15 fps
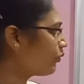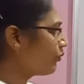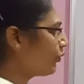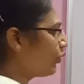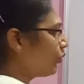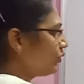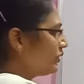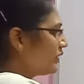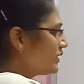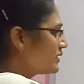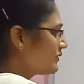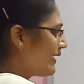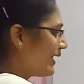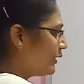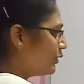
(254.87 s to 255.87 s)
both
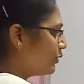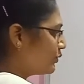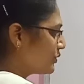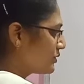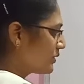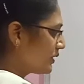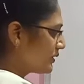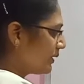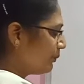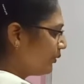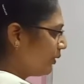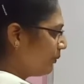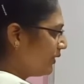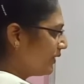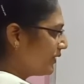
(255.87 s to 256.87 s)
these values,
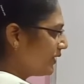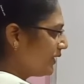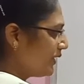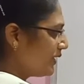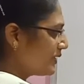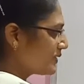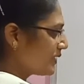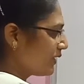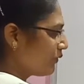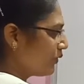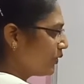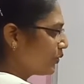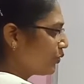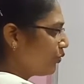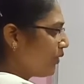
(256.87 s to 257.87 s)
susceptibility is
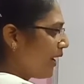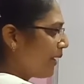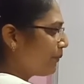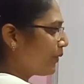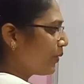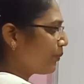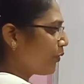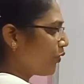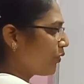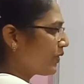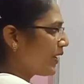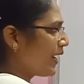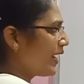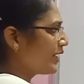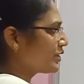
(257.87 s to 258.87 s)
equal to m
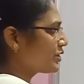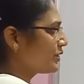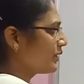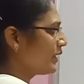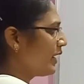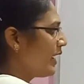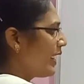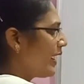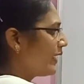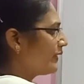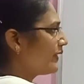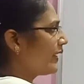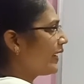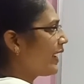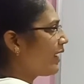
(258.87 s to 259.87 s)
upon h,
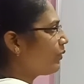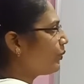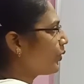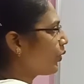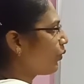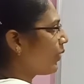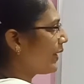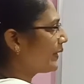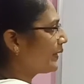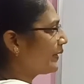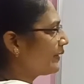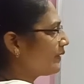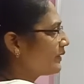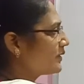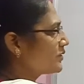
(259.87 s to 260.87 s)
and they have
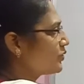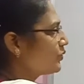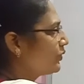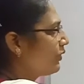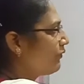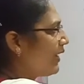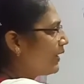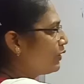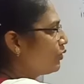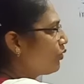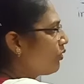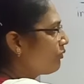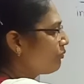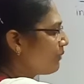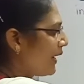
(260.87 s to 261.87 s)
provided us the value
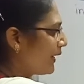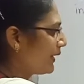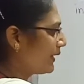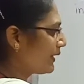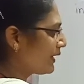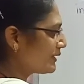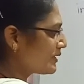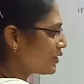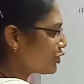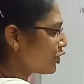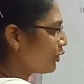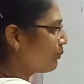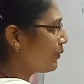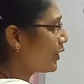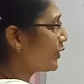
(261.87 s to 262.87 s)
of
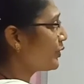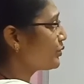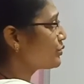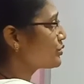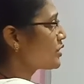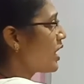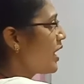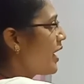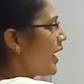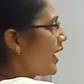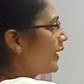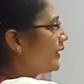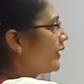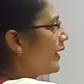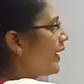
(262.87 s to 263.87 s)
magnetization produced,
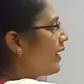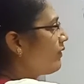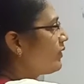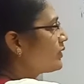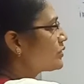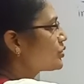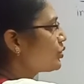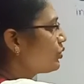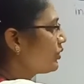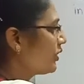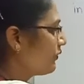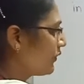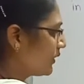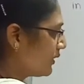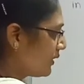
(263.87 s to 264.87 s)
and they have also
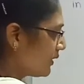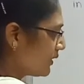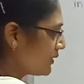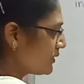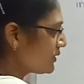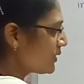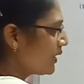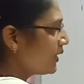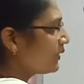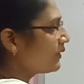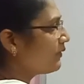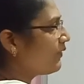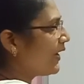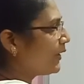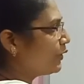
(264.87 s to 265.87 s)
given us
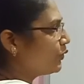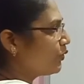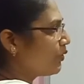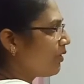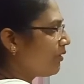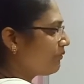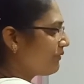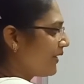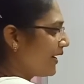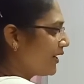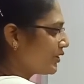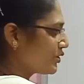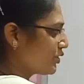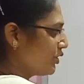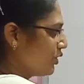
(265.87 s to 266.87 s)
the value of
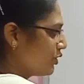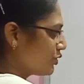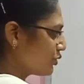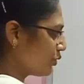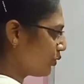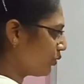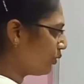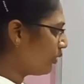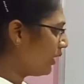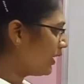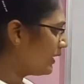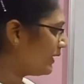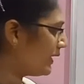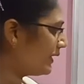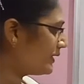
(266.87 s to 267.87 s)
h. So
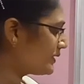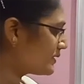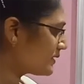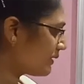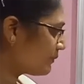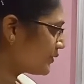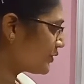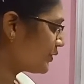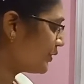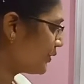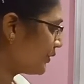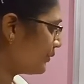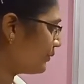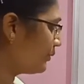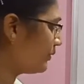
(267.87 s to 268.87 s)
let's
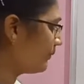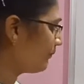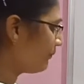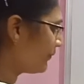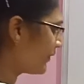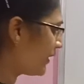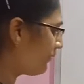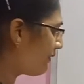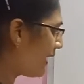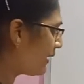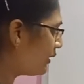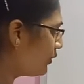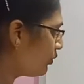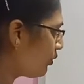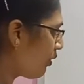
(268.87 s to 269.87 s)
substitute the
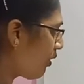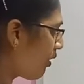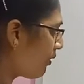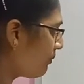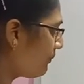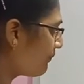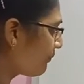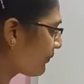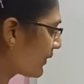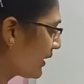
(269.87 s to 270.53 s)
value of